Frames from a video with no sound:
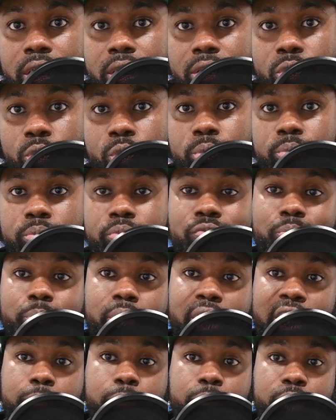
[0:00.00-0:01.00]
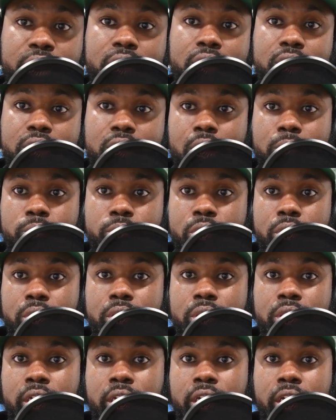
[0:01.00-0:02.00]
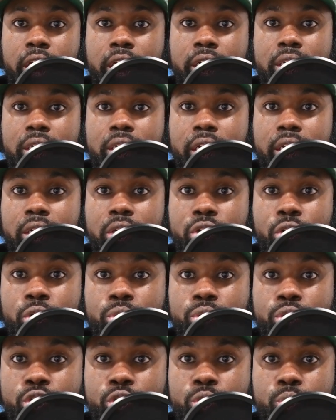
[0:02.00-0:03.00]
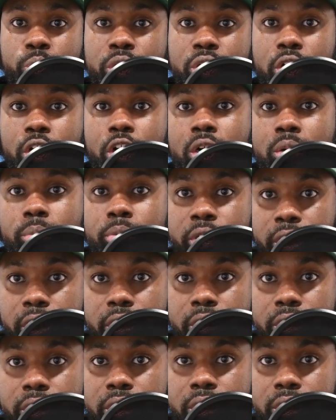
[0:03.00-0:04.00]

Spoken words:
or black business neighborhood in Atlanta called the Sweet Auburn area,